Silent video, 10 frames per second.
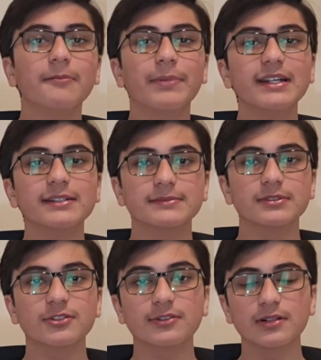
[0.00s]
but
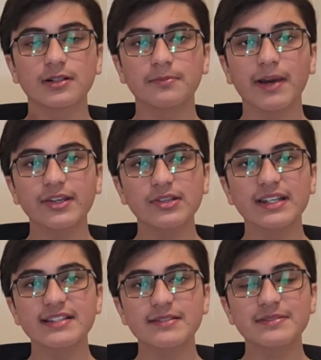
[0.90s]

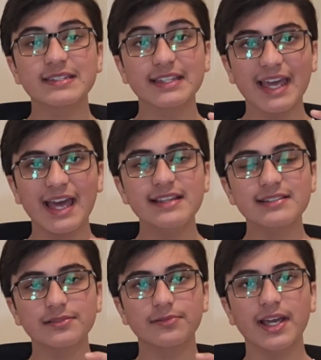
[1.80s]
microorganisms can
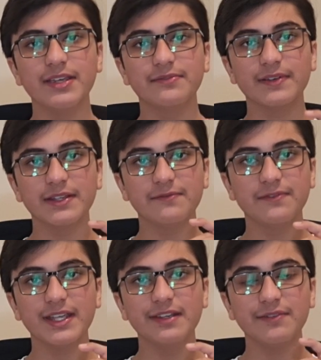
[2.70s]
survive in
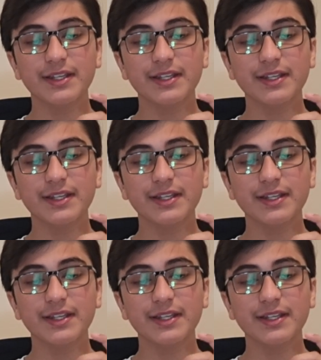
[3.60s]
very,